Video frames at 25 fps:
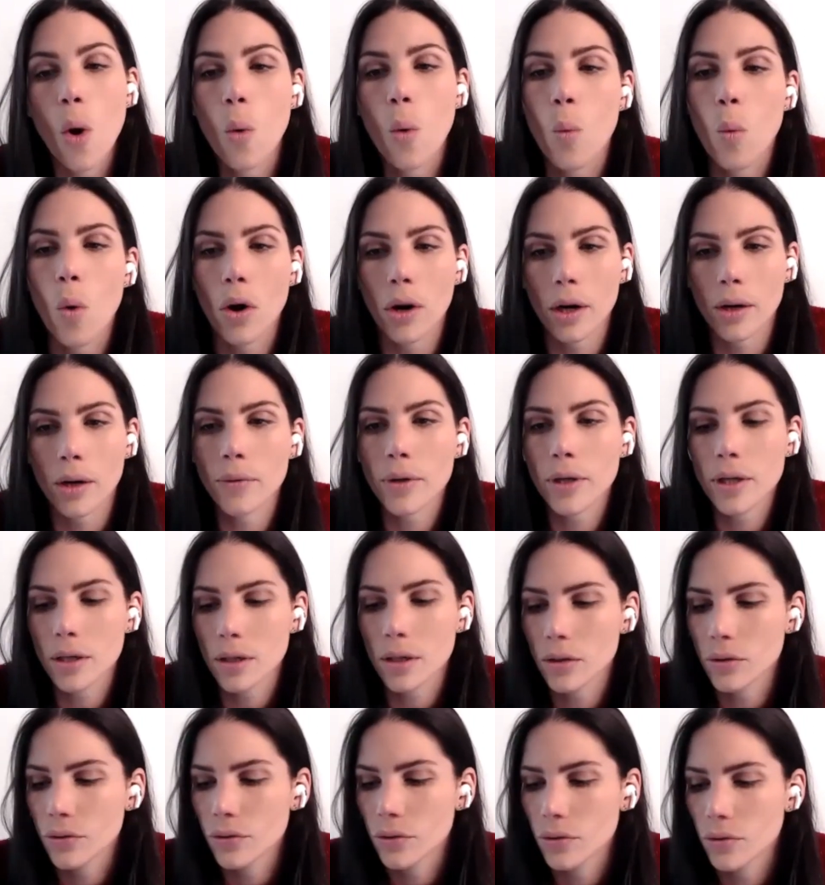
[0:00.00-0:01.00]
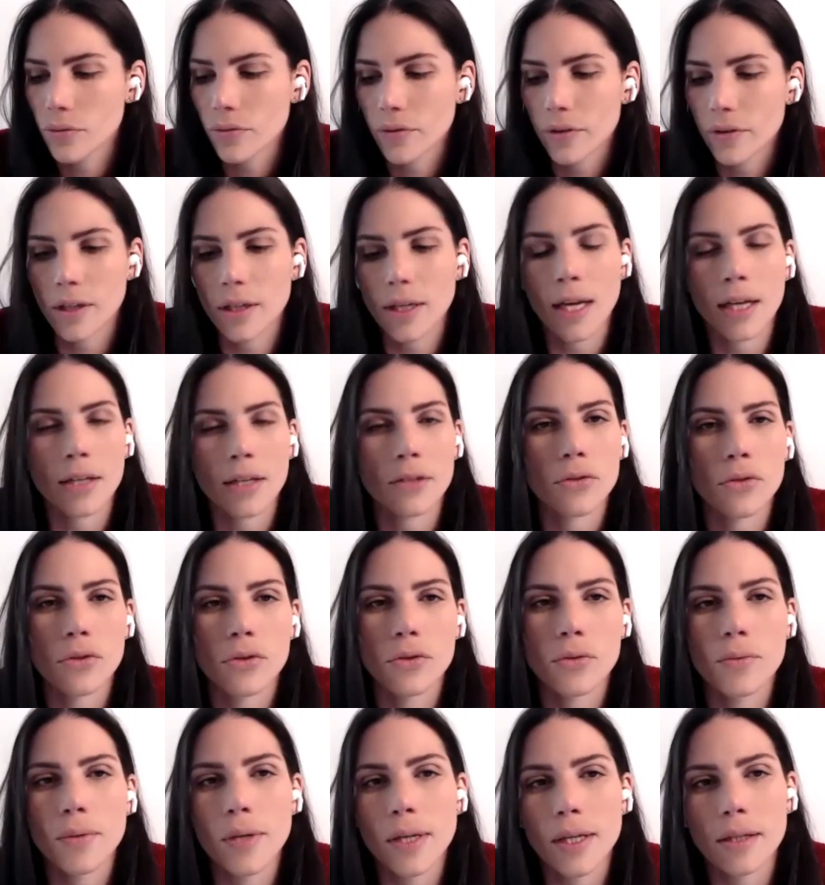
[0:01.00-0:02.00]
What are we gonna do for the next
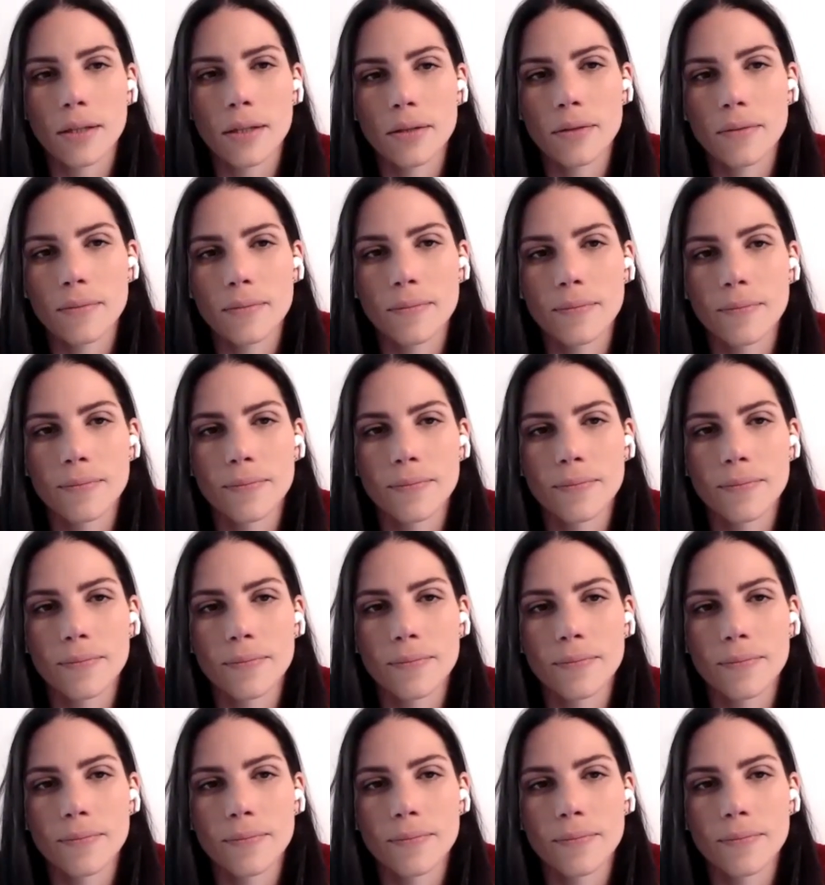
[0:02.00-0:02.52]
2 weeks?